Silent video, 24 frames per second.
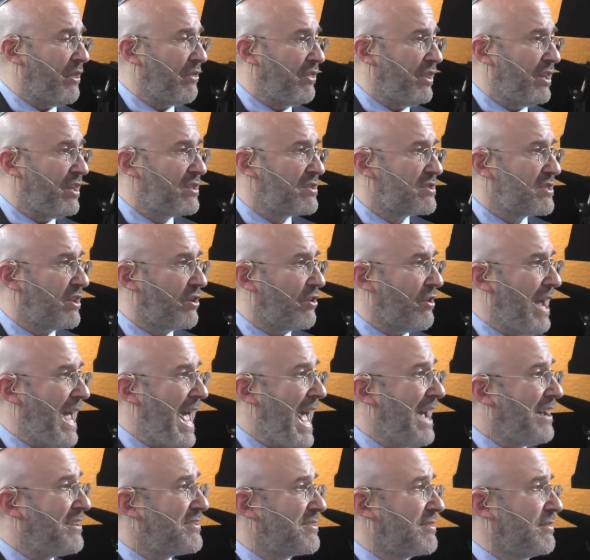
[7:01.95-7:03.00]
the things that are
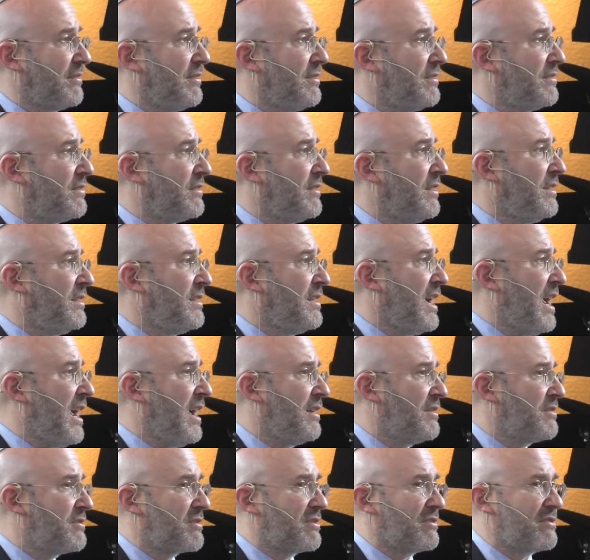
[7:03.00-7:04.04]
excellent in
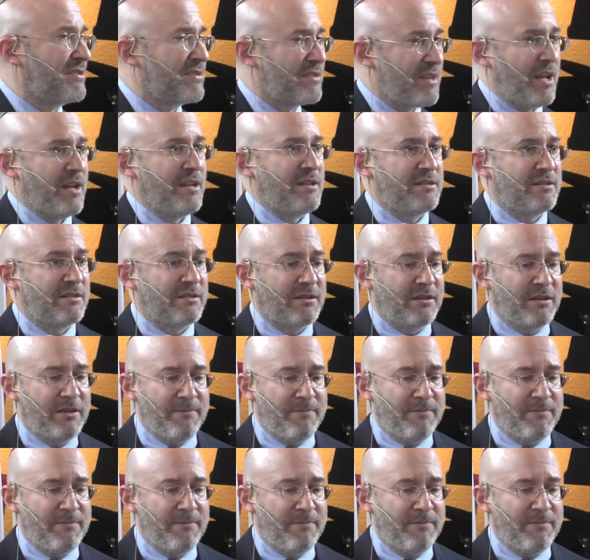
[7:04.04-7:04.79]
God's sight.